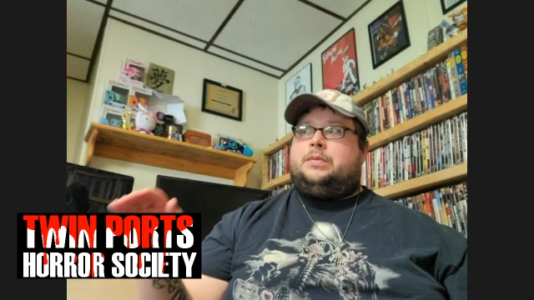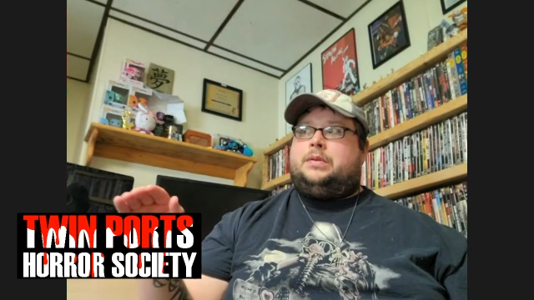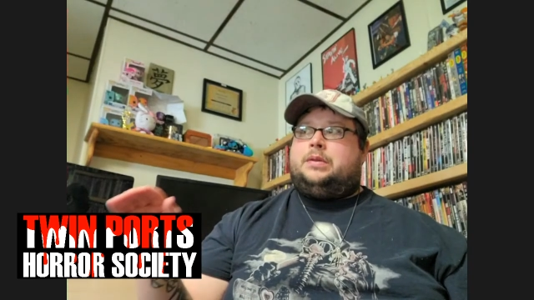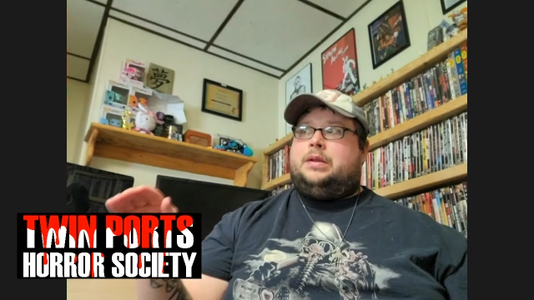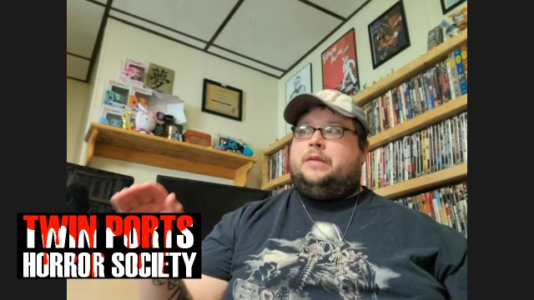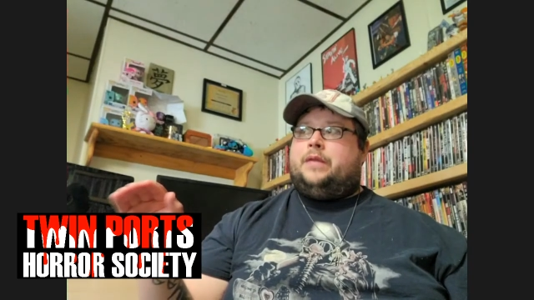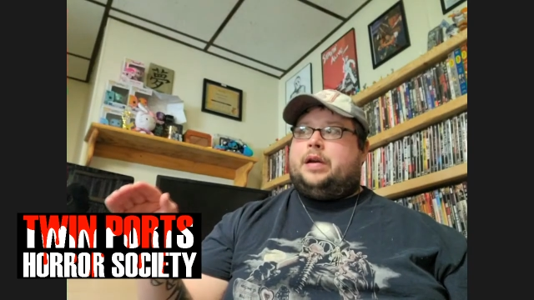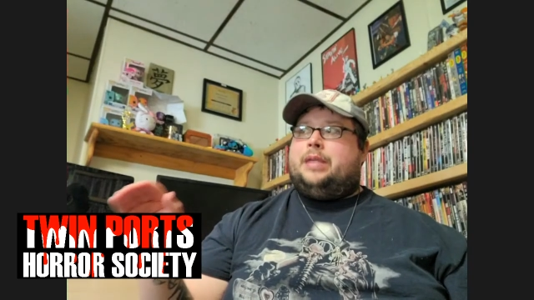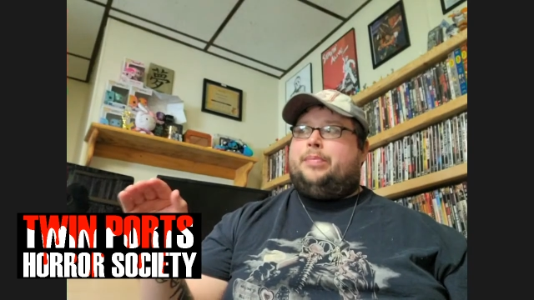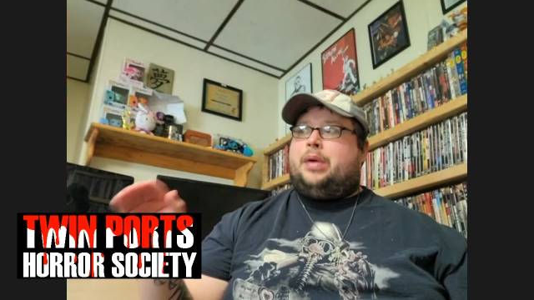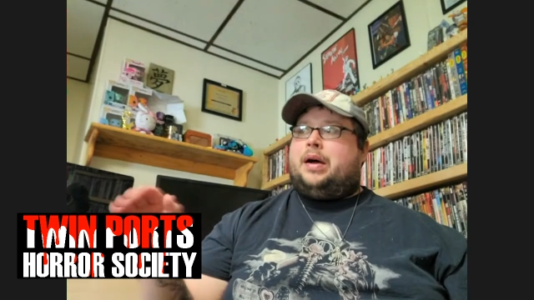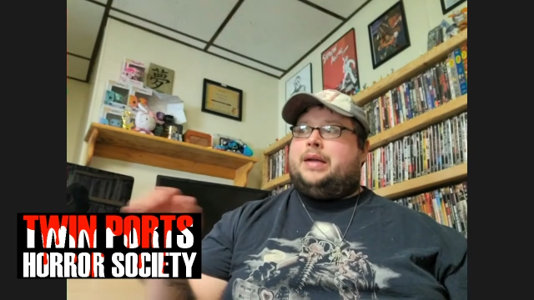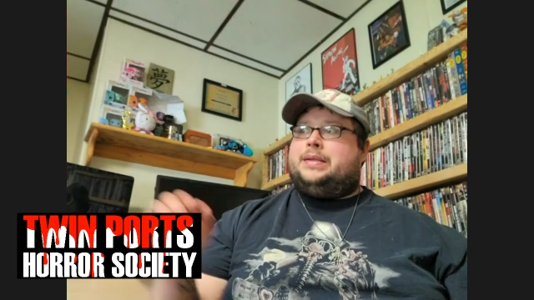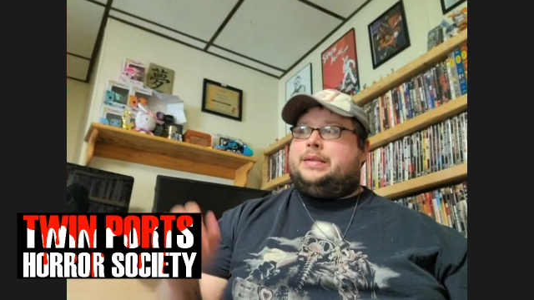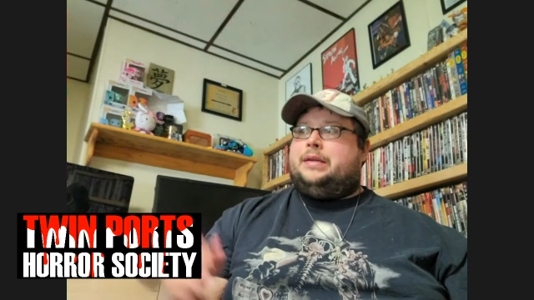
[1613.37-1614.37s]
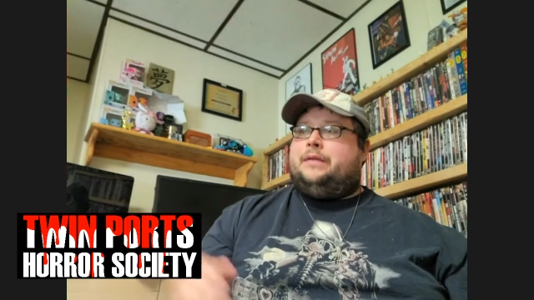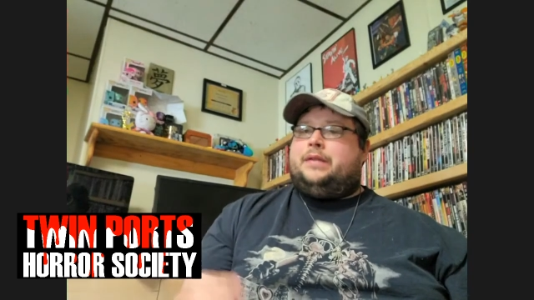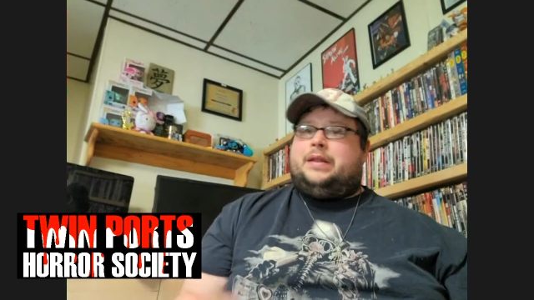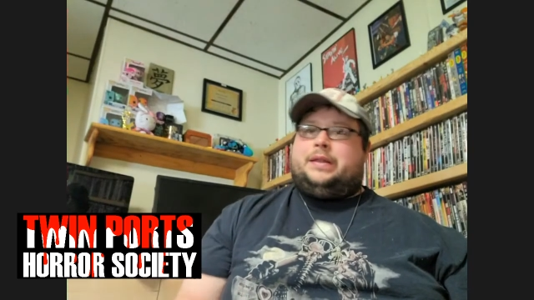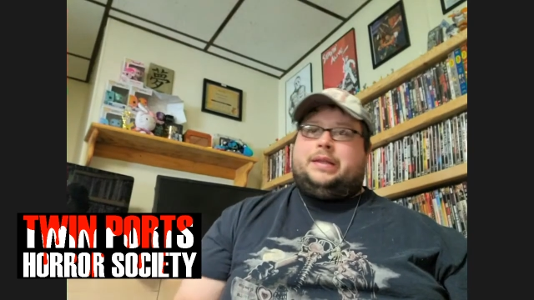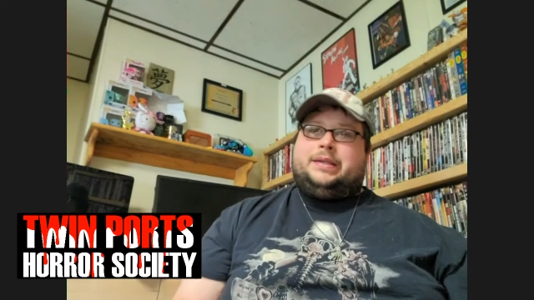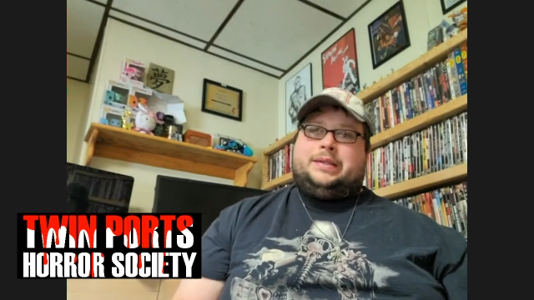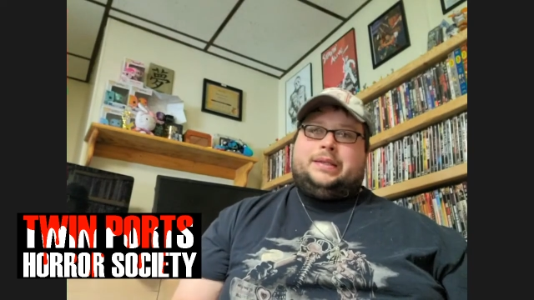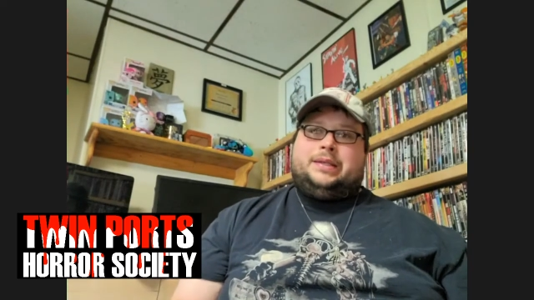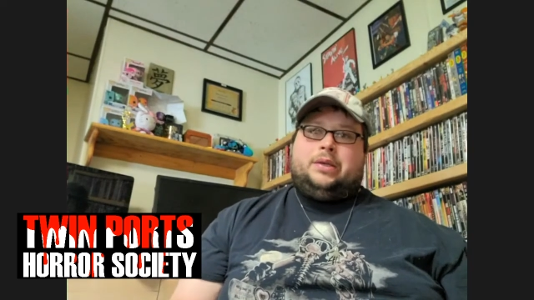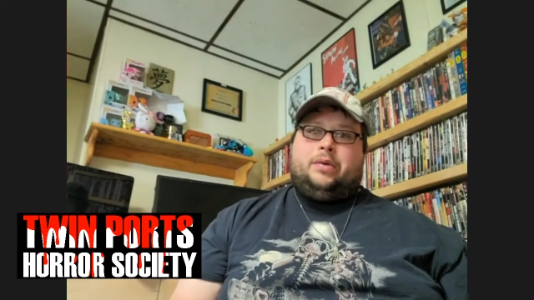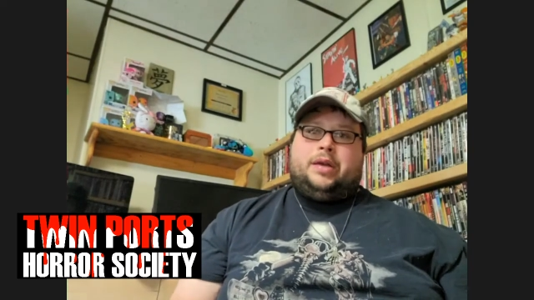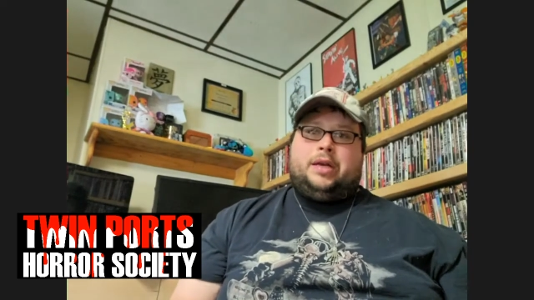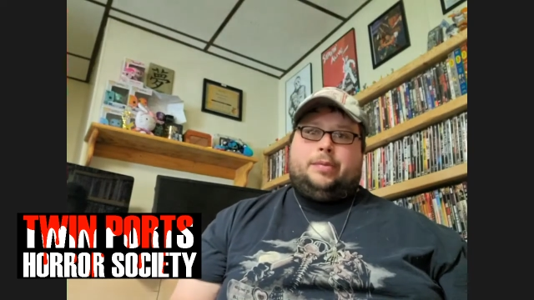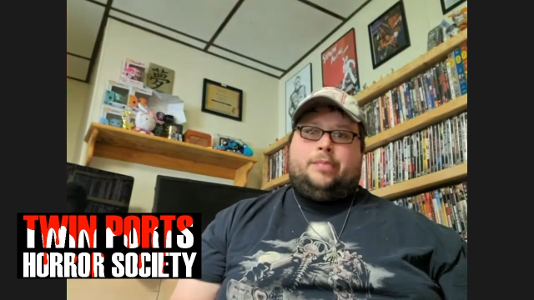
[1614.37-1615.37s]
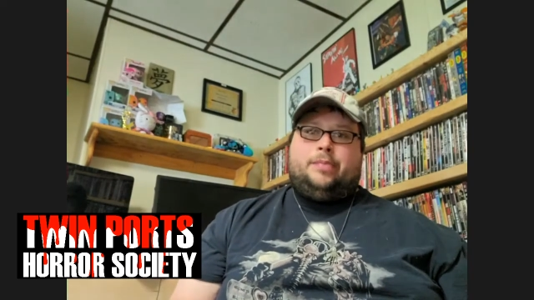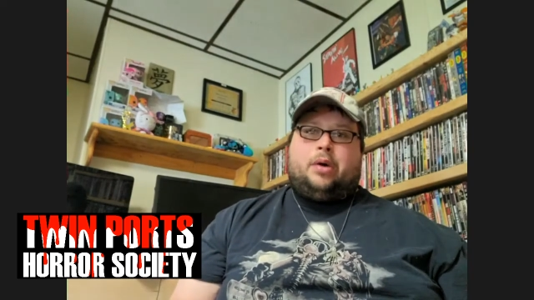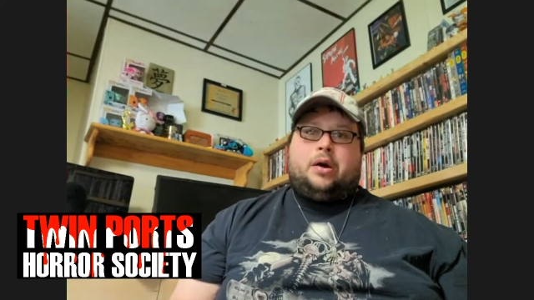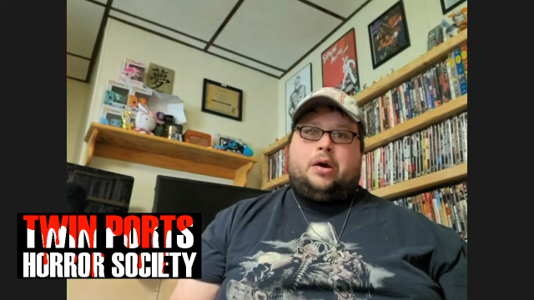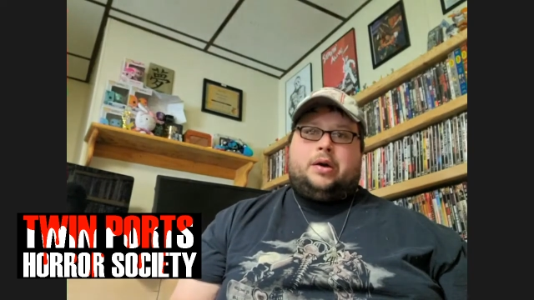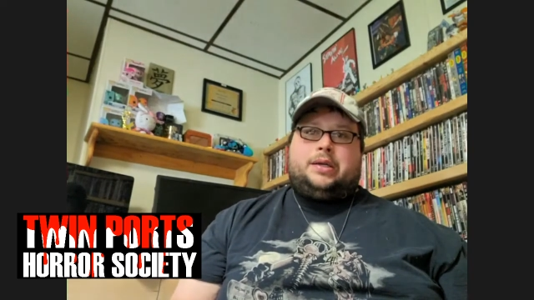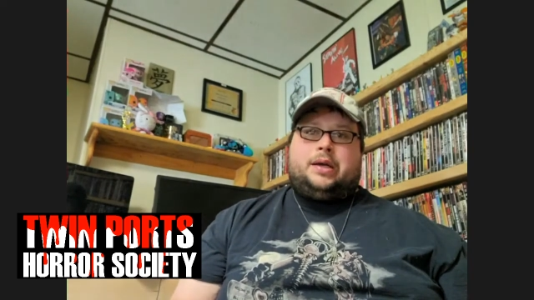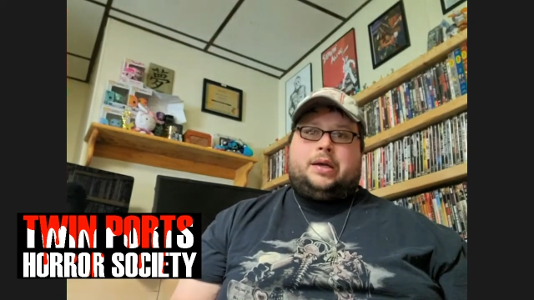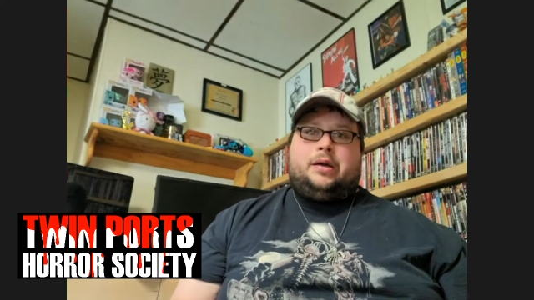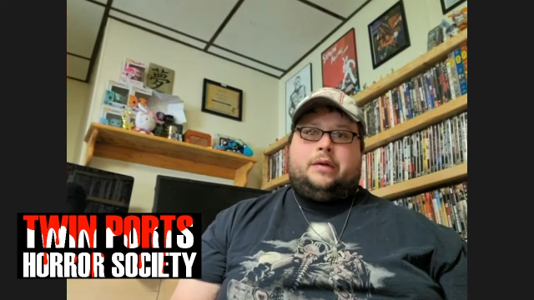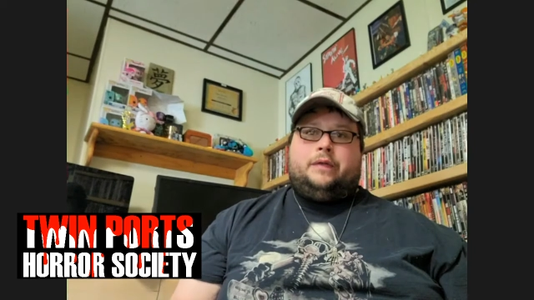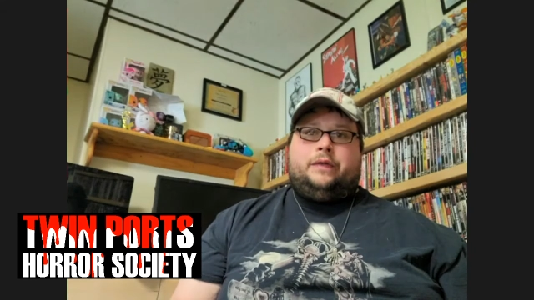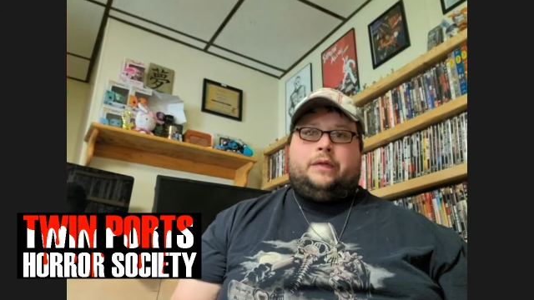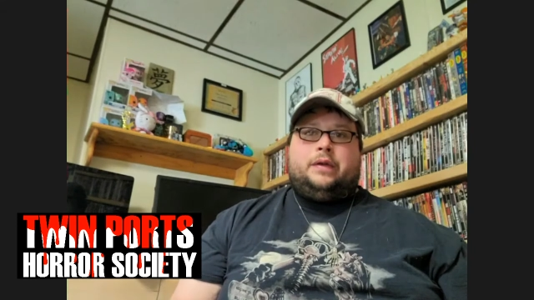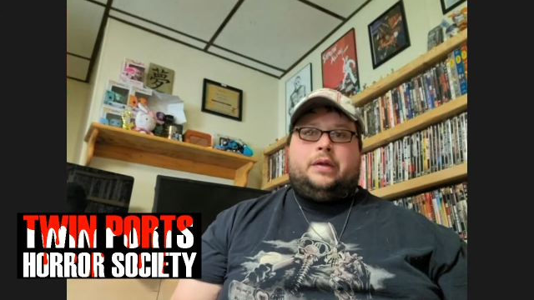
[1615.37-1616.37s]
a very positive that this is going to be part of